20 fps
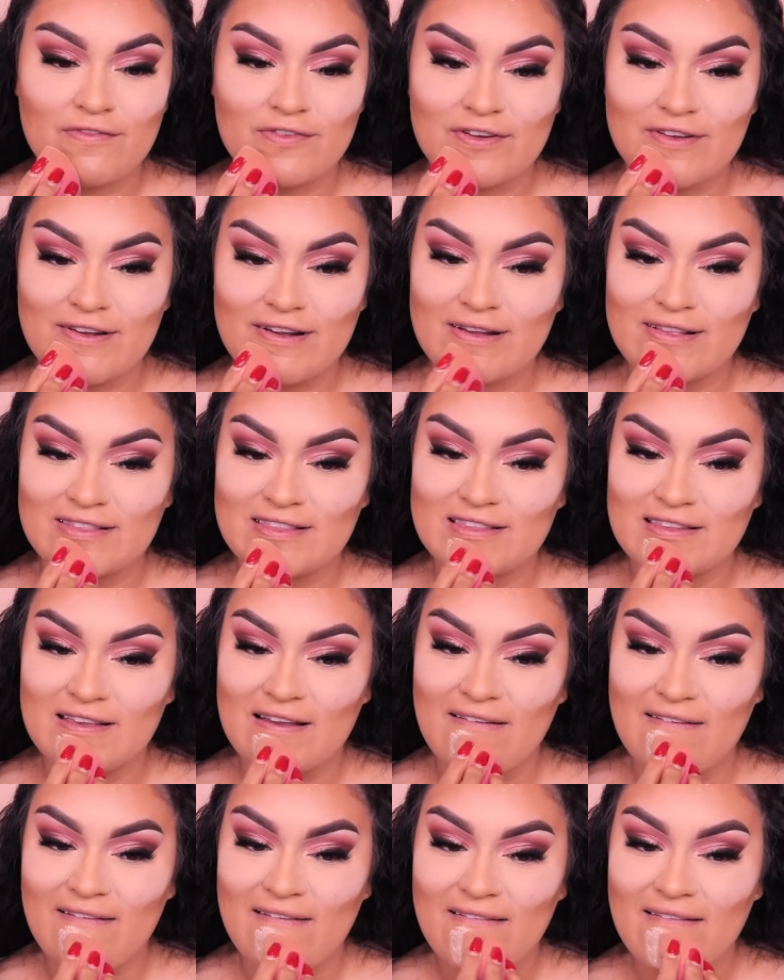to
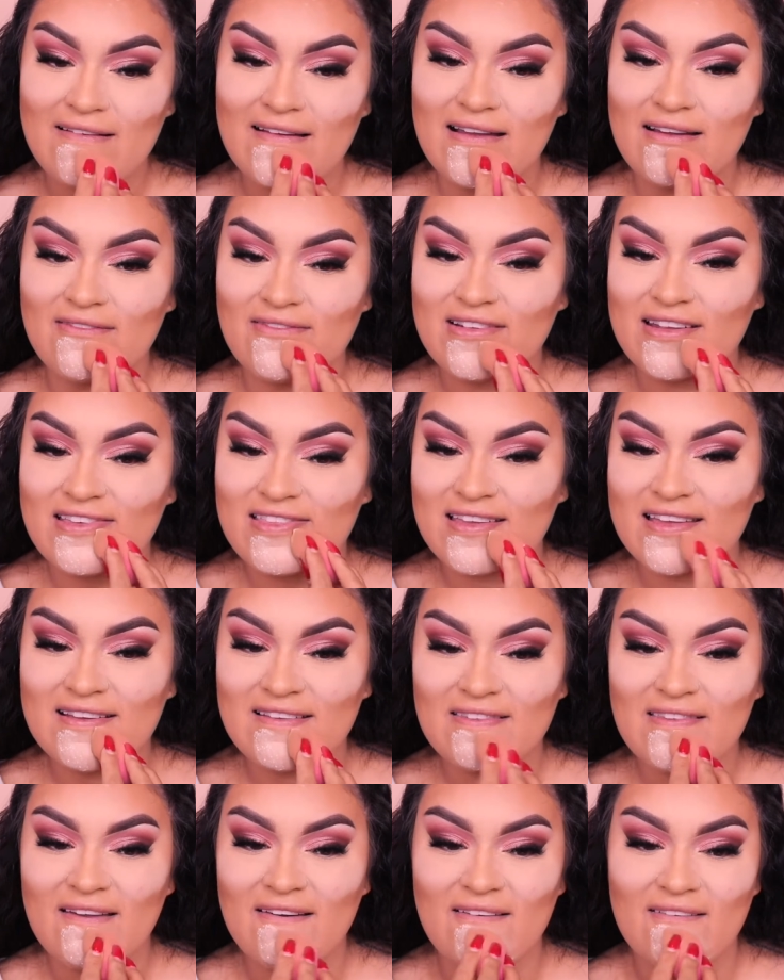conceal everything,
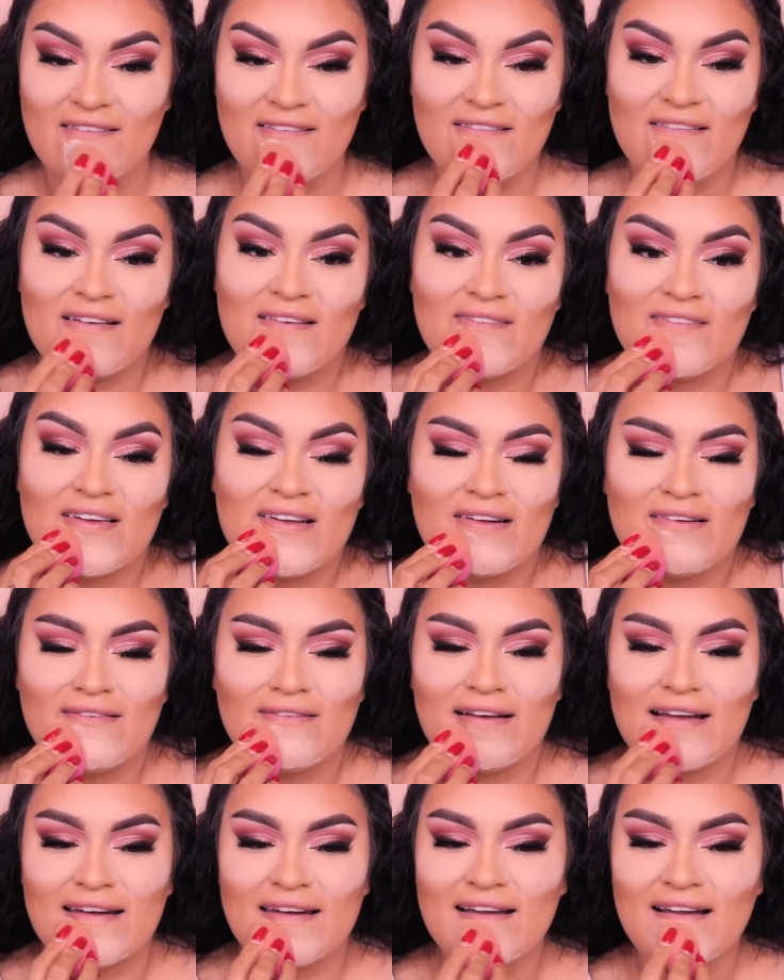so I'm like,
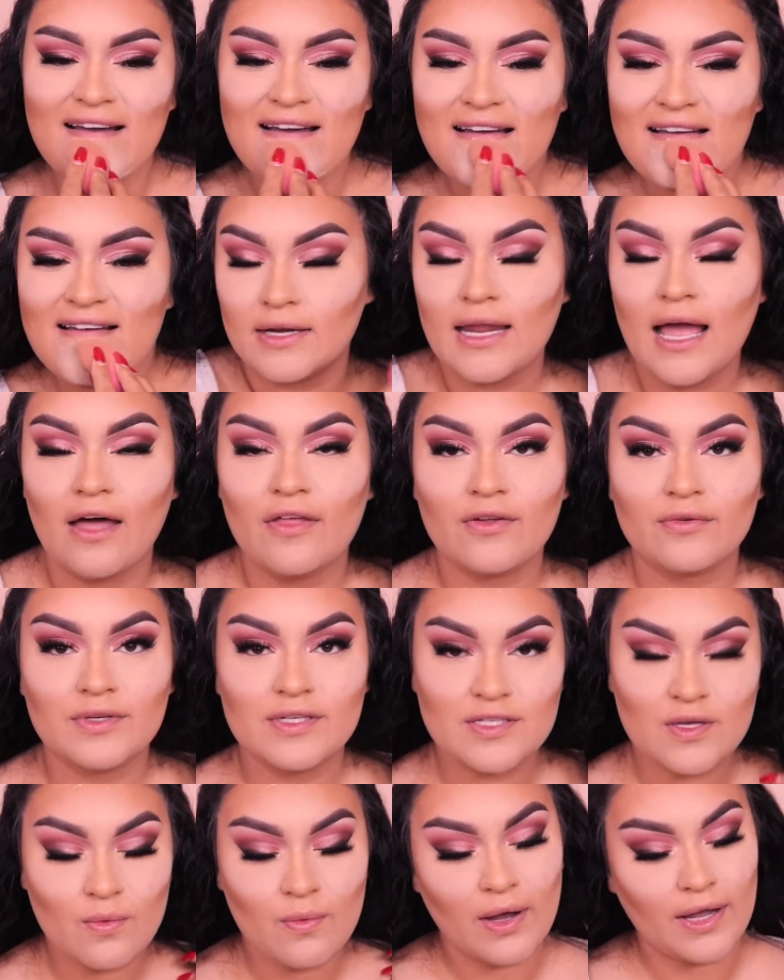why not? Now, the
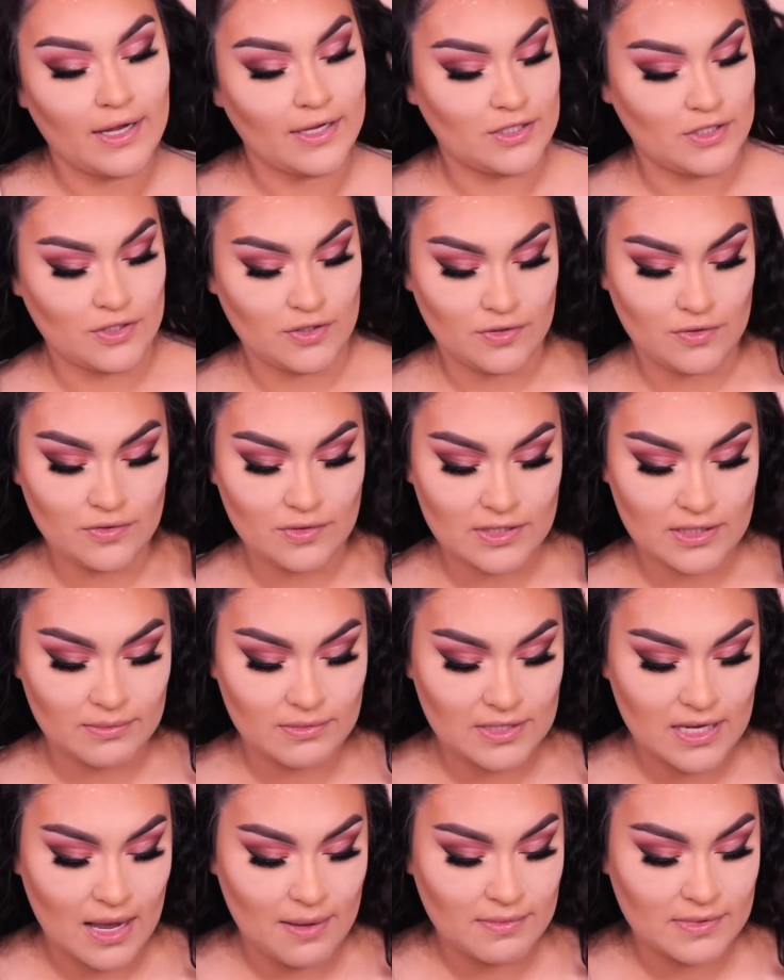reason why I do
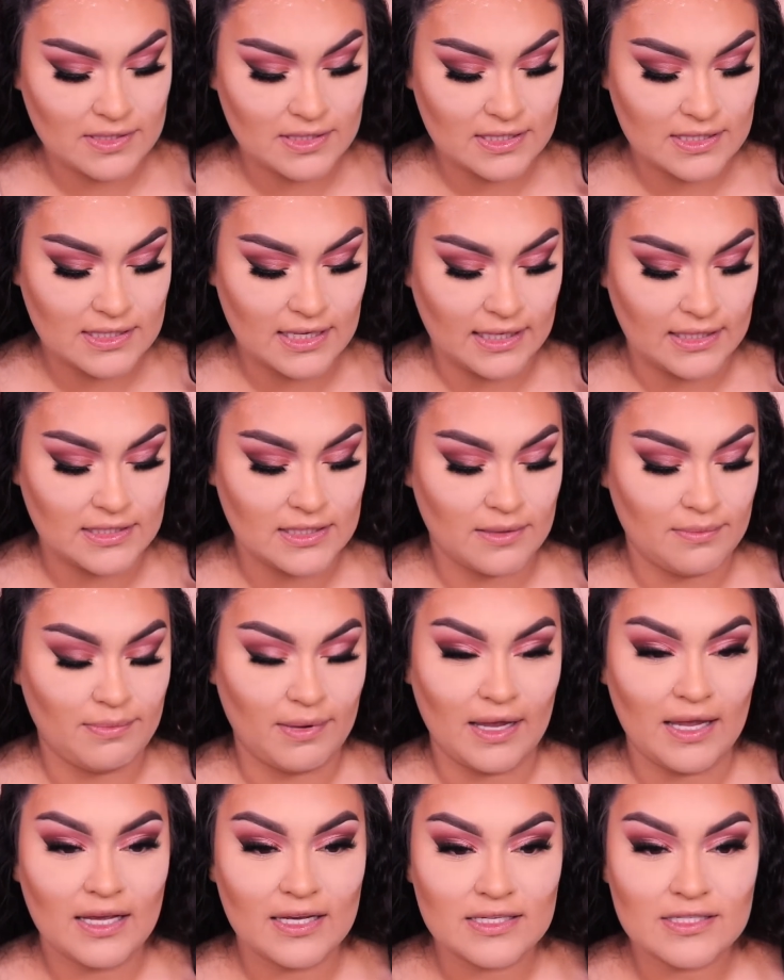sometimes decide to
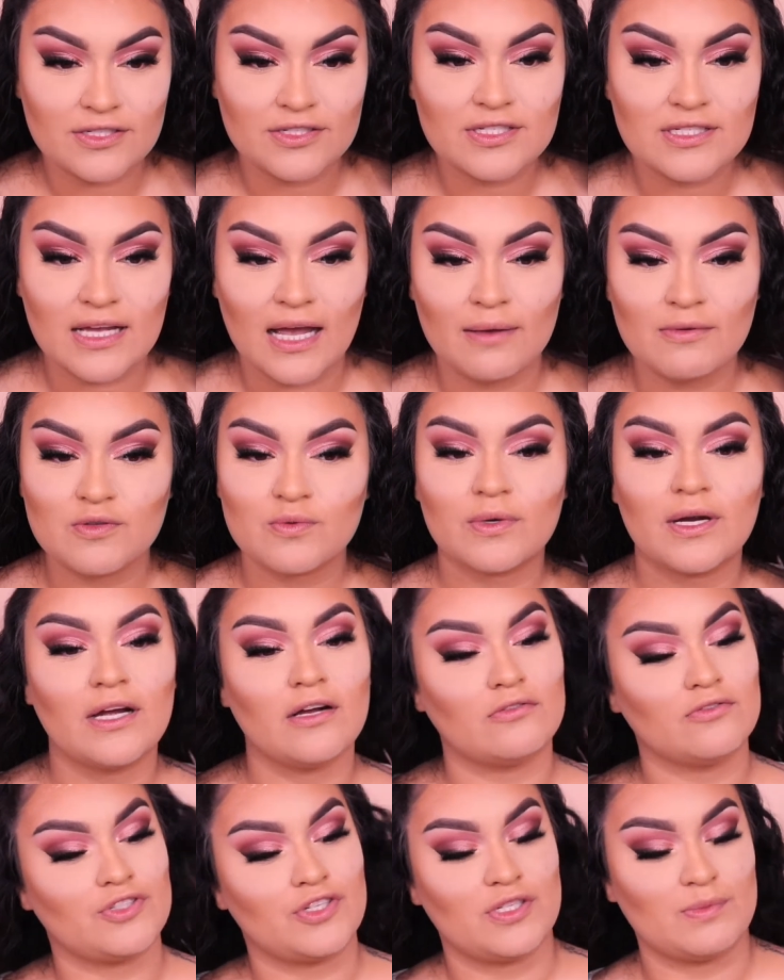bake, because there's times where
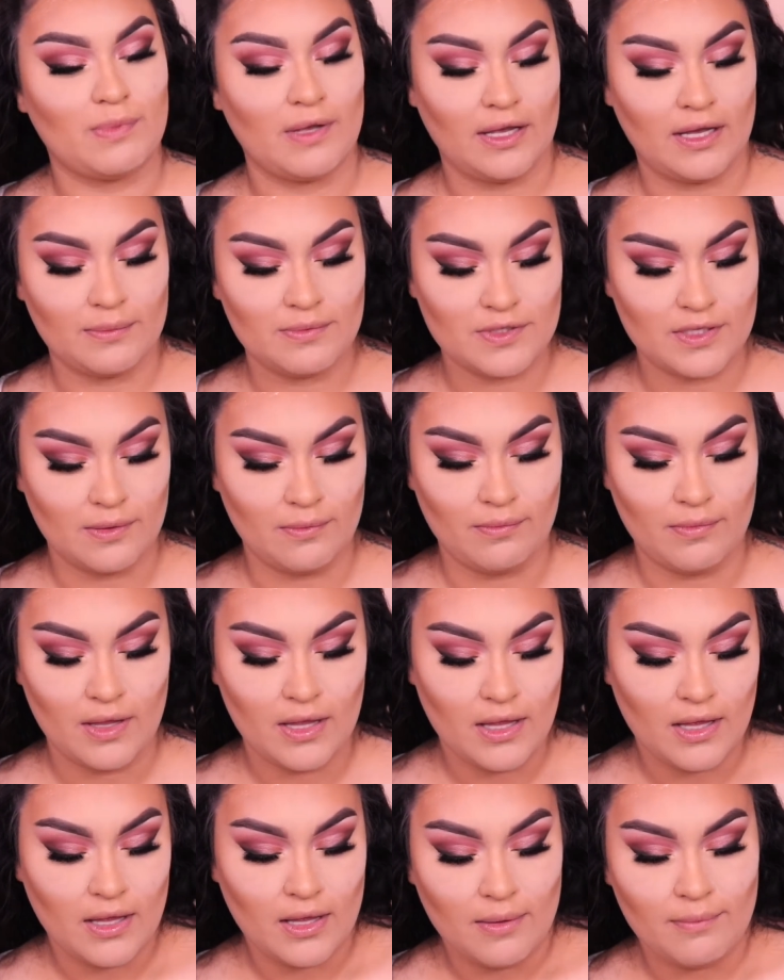I'll just pick up some
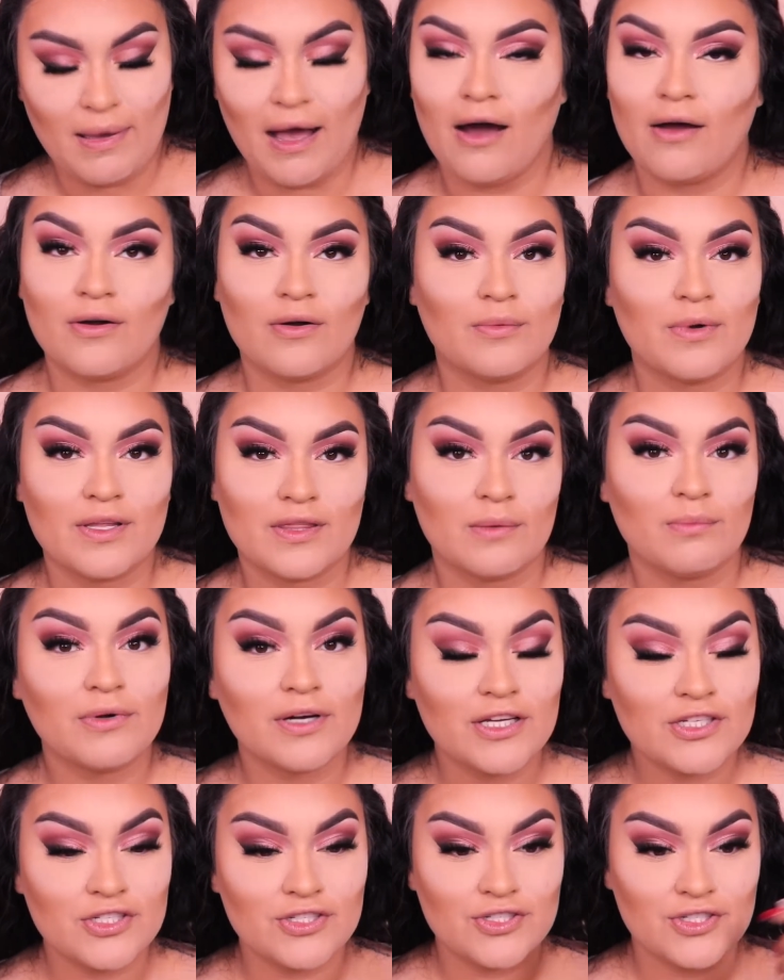powder with the
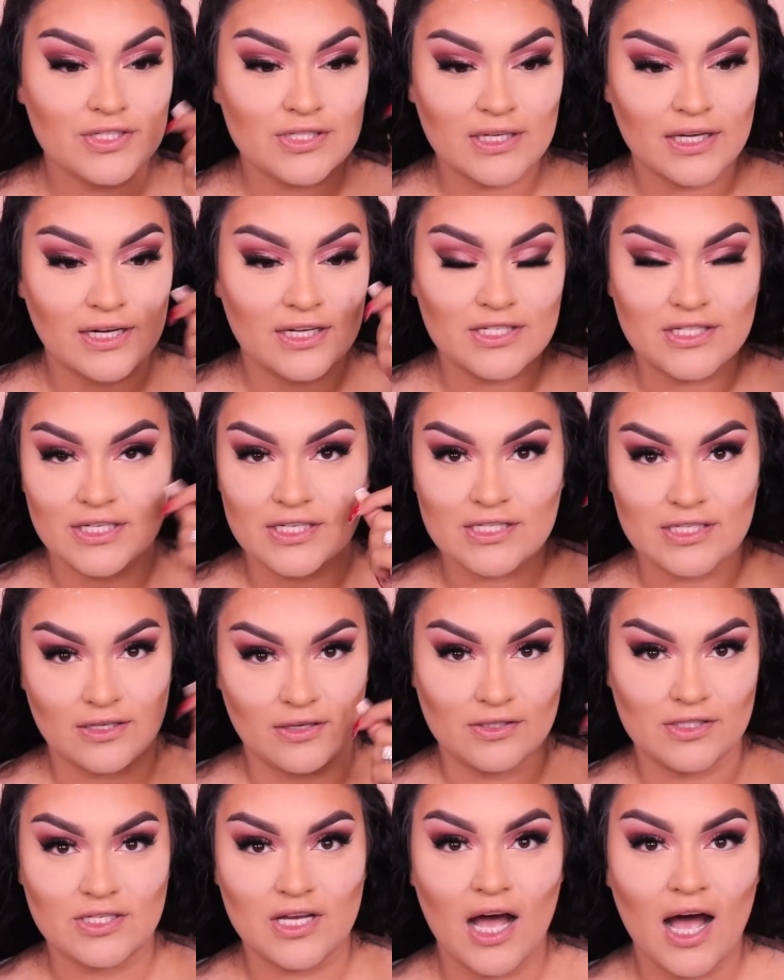brush and just kind of dust it
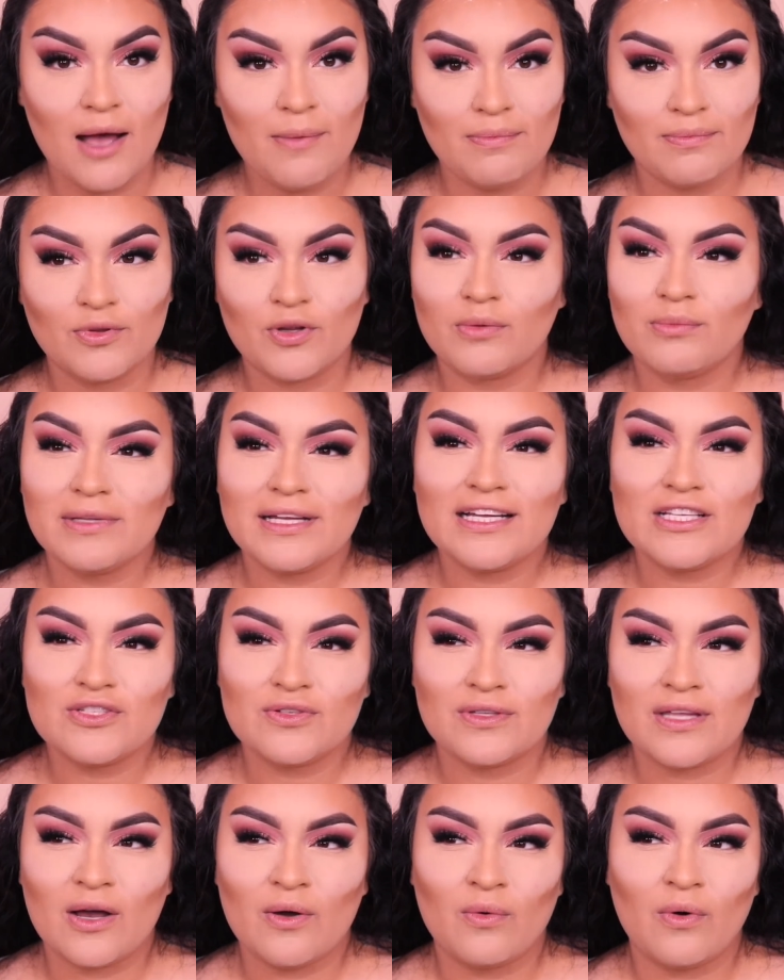on top. Normally I do
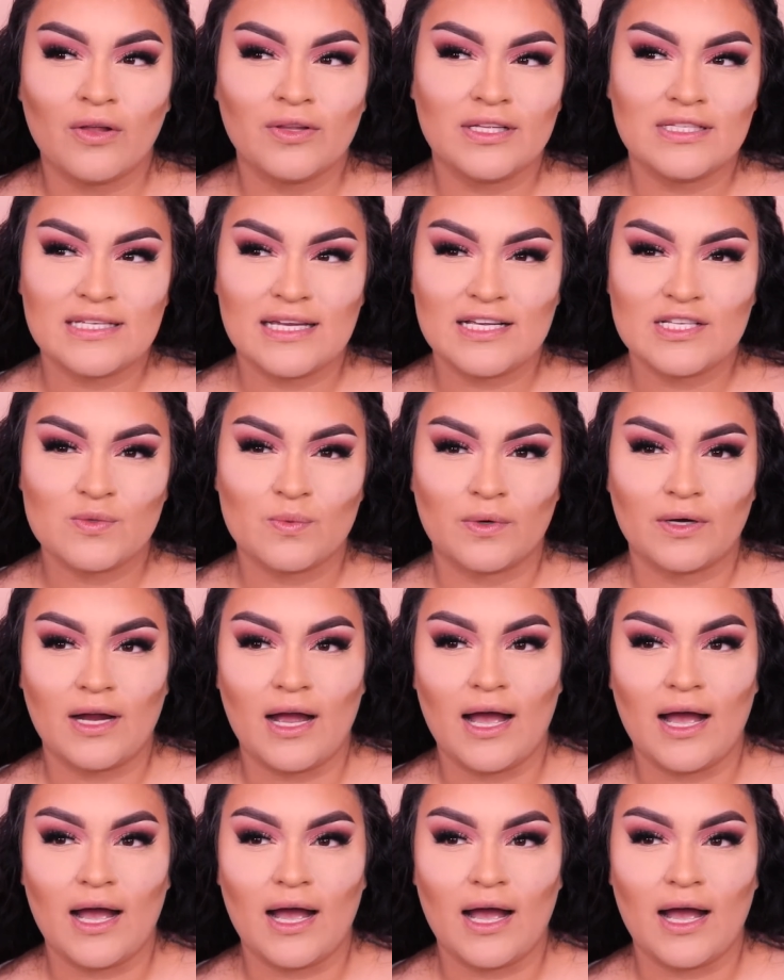that on the days where